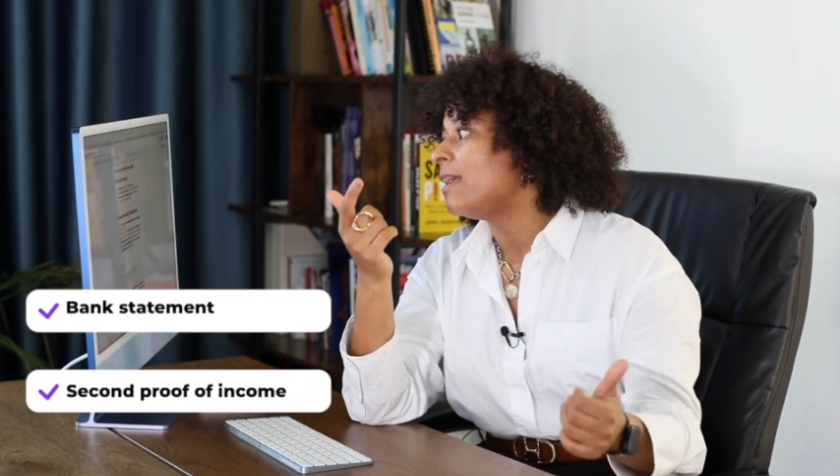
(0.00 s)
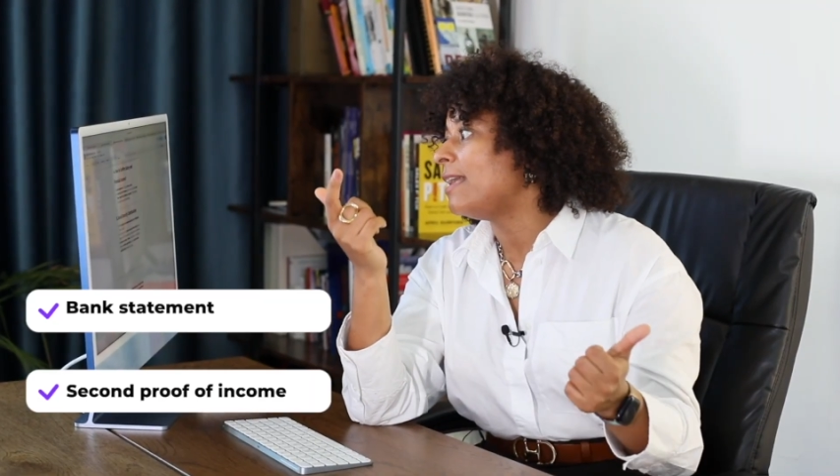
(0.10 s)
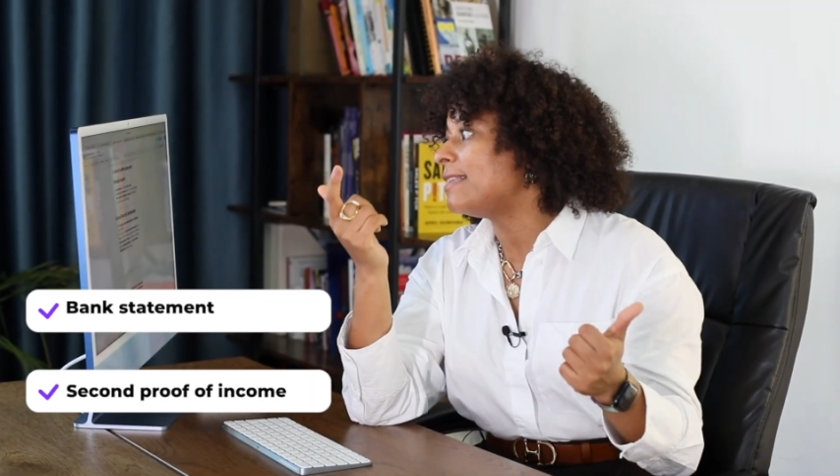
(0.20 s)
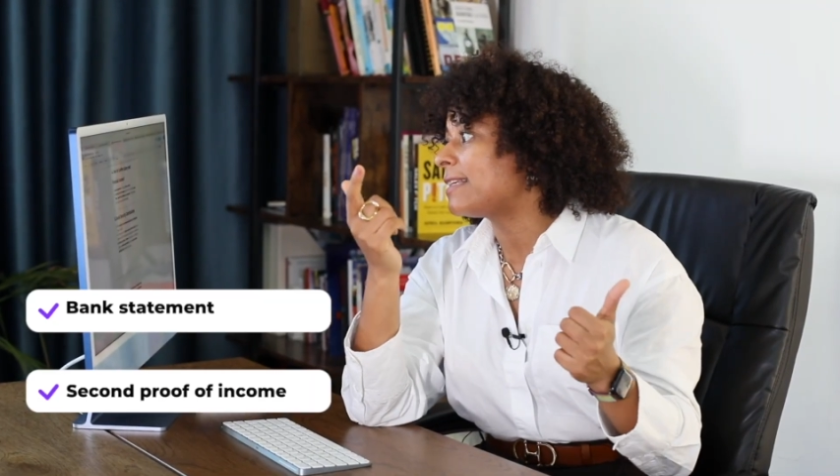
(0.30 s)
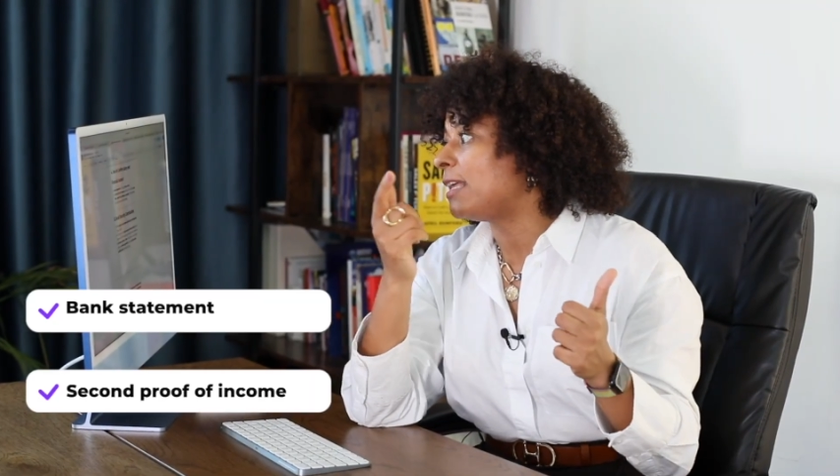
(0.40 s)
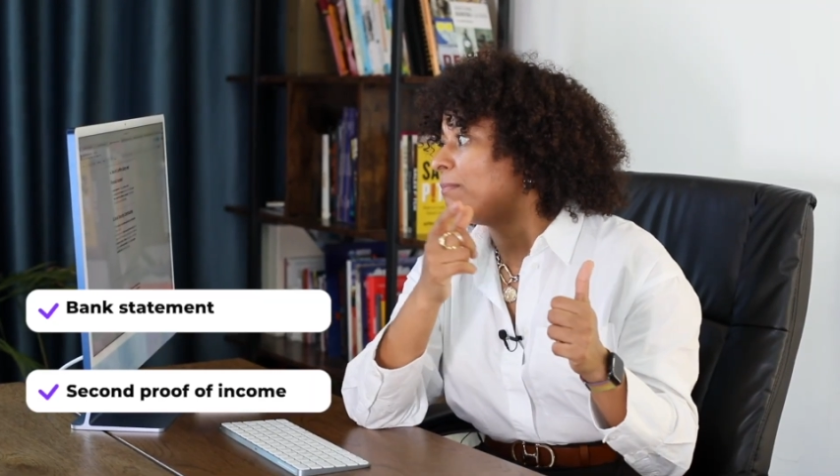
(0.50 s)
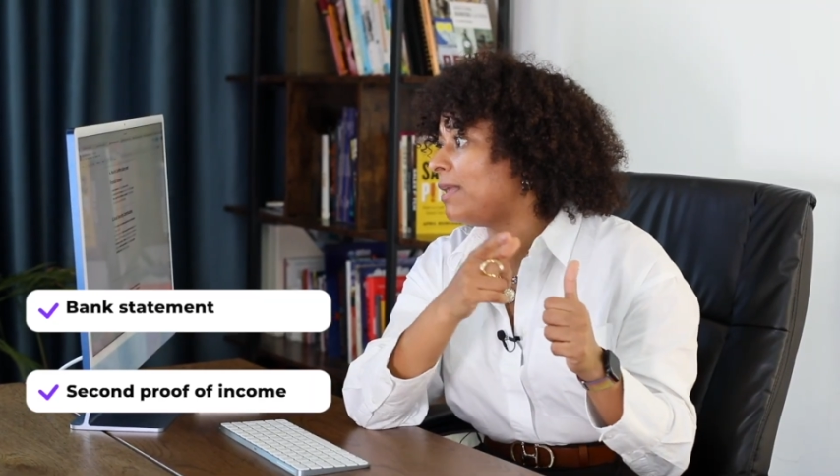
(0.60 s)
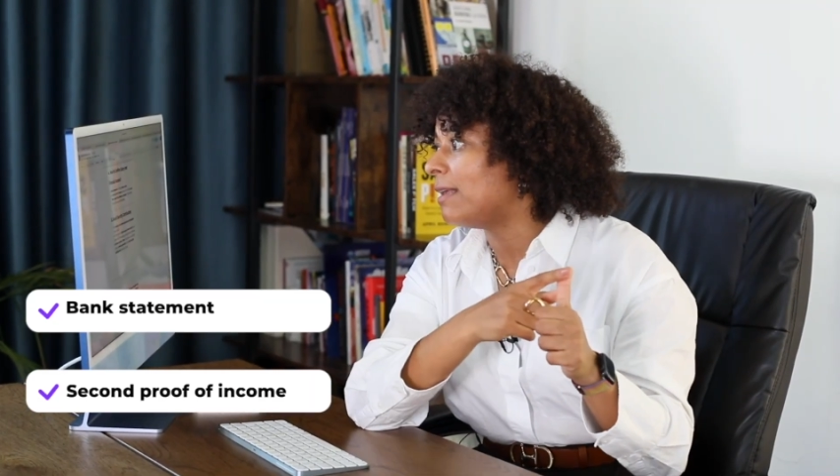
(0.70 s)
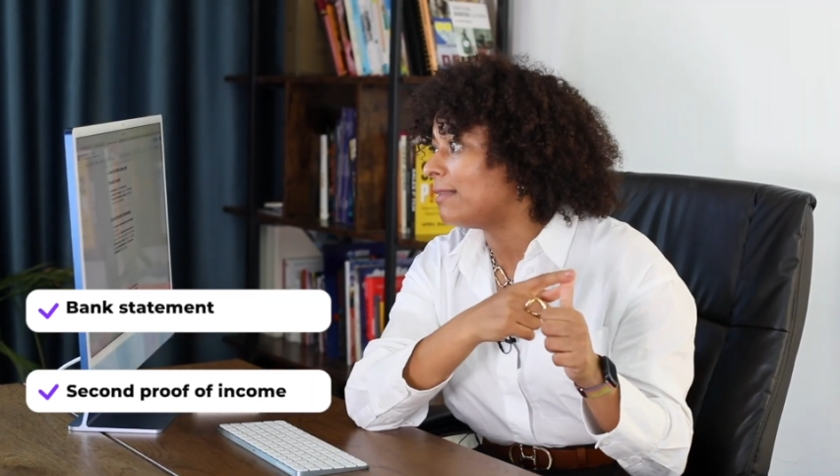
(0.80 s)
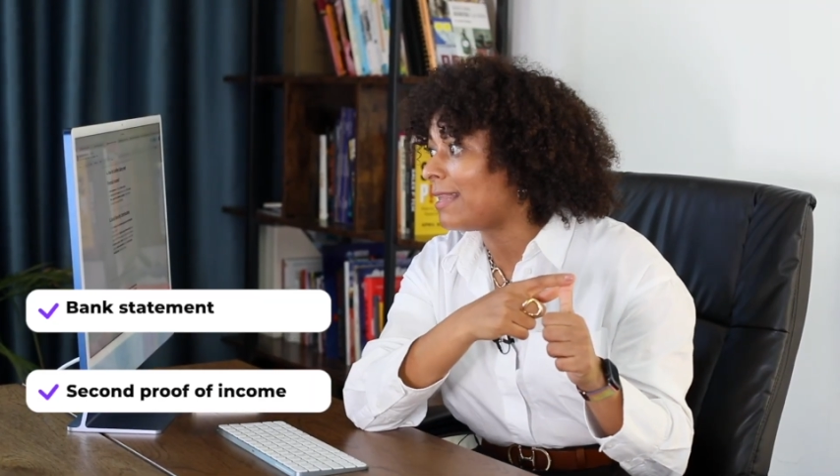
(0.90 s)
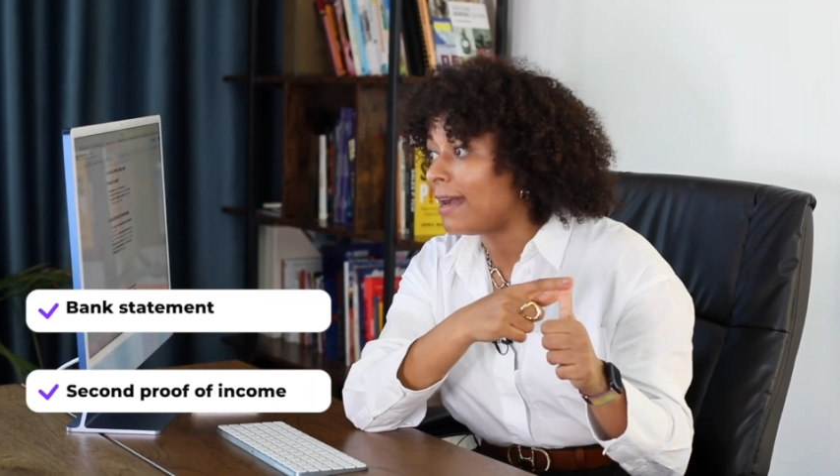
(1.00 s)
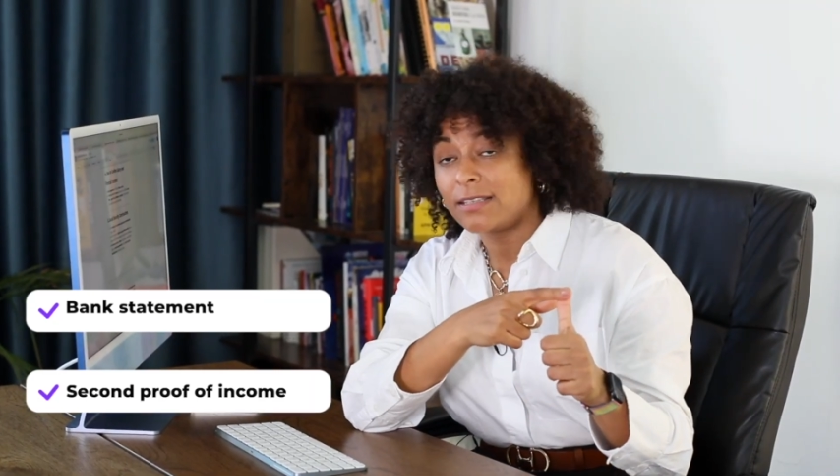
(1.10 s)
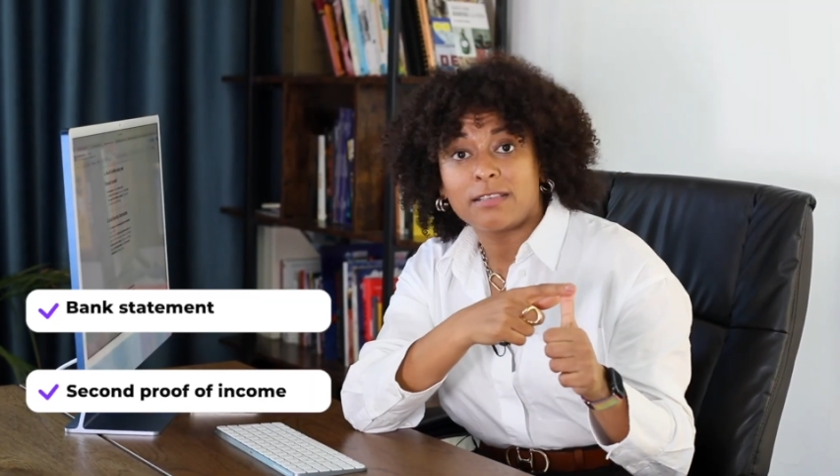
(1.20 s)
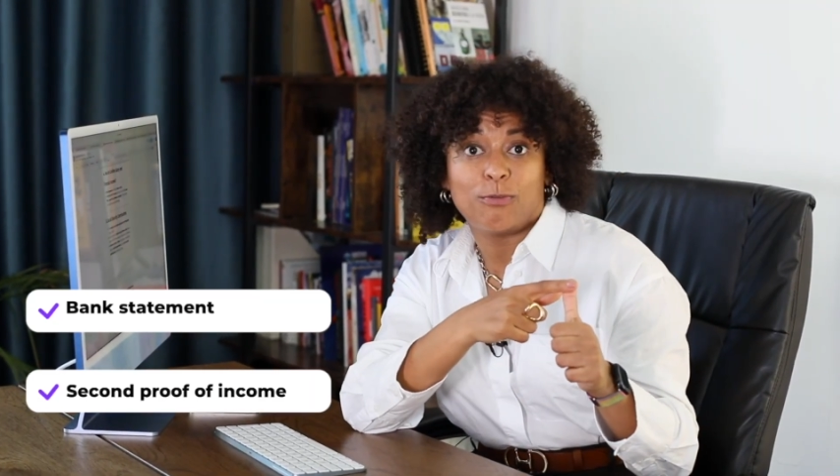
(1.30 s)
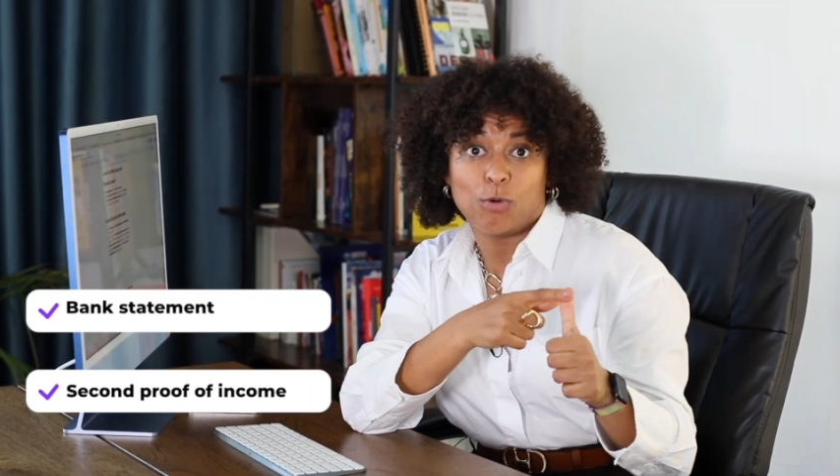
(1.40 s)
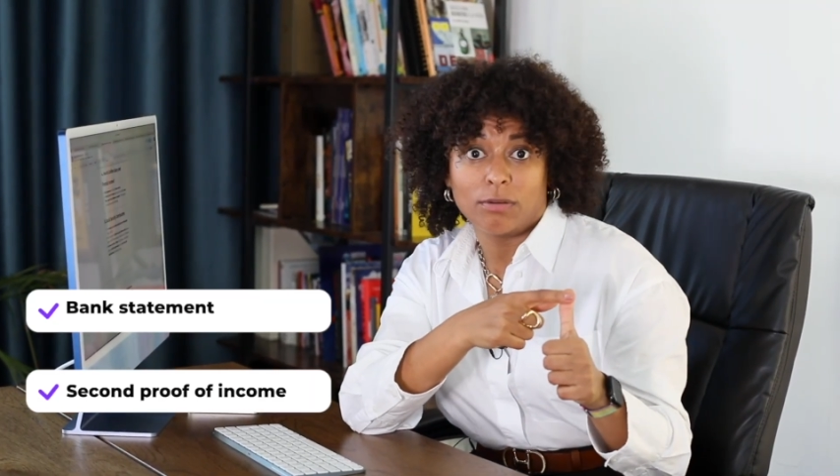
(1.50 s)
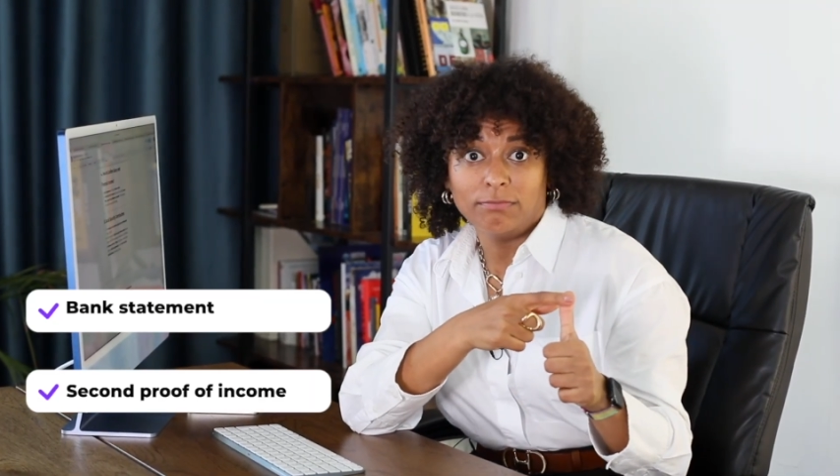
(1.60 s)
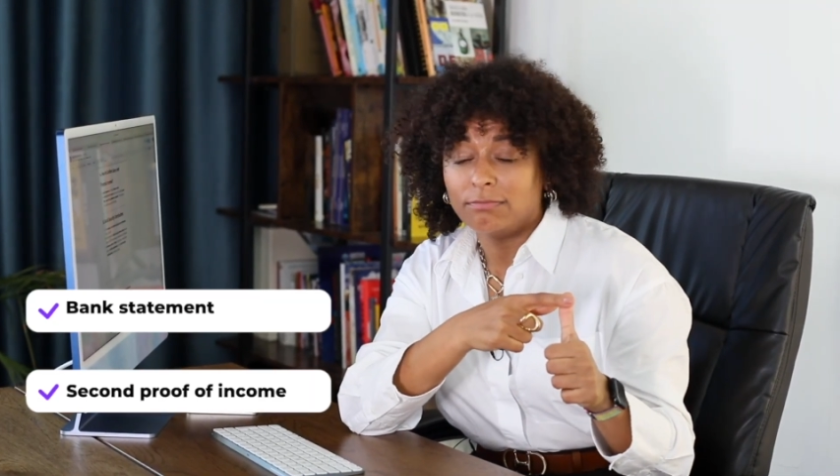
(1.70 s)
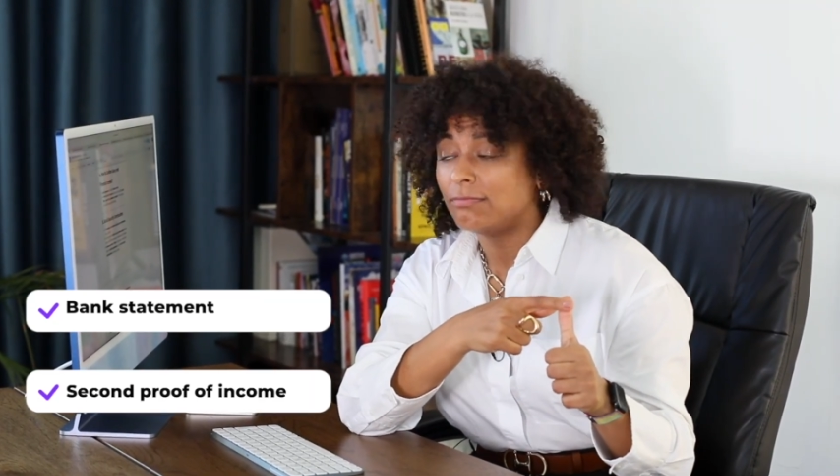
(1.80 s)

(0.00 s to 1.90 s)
It can be tax form,